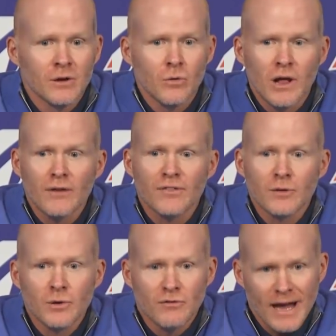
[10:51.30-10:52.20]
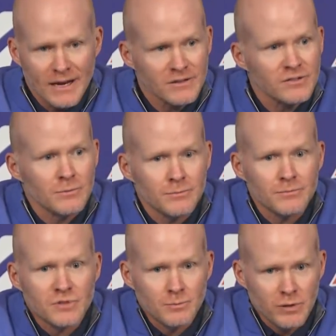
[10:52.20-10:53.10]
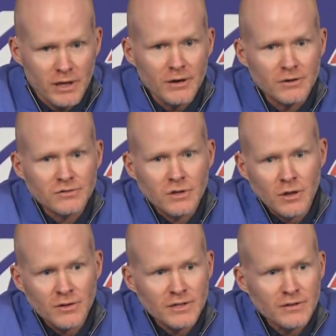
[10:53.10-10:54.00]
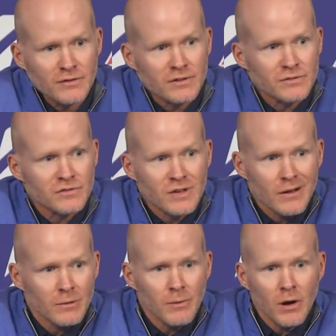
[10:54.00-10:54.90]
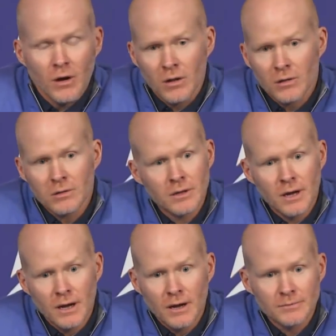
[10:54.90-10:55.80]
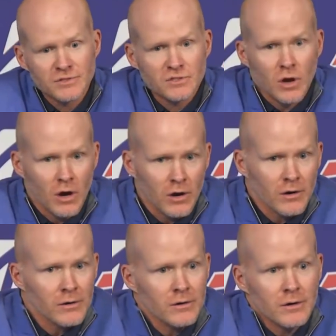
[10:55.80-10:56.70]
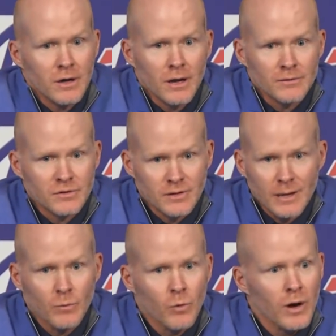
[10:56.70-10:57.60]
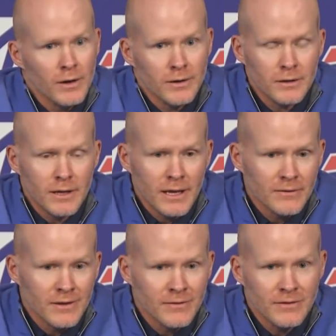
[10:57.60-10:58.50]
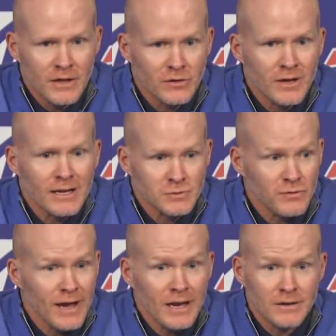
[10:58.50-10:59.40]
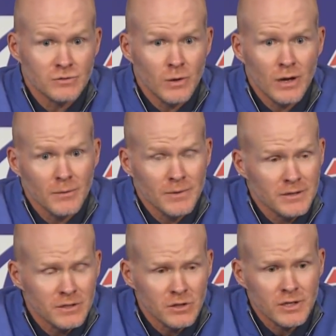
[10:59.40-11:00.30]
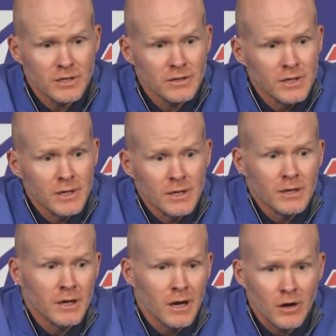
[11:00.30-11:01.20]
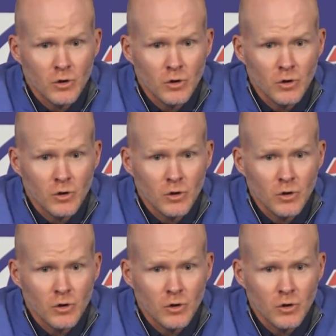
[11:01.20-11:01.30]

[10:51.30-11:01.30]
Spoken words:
Well, I think we've added some players along the defensive side of the ball, to name one. And then the other guys we've added as well. I mean, you look at our